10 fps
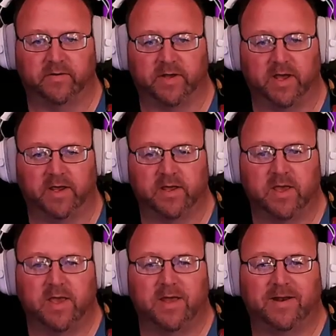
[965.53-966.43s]
Okay.
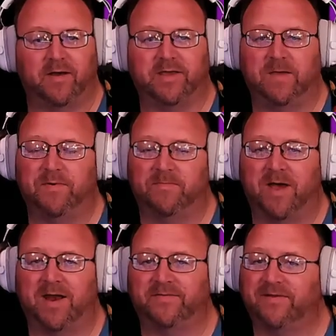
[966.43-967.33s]
Now keep in
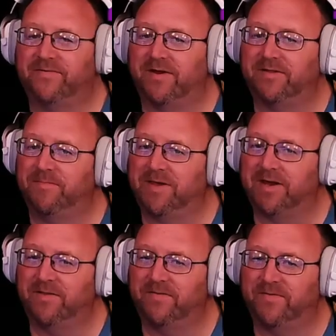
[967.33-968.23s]
mind, as I said at the
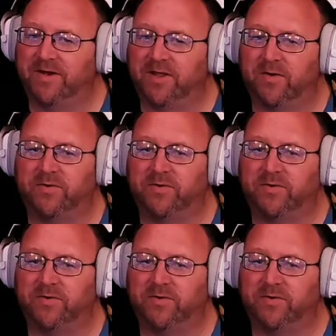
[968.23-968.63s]
beginning of the video,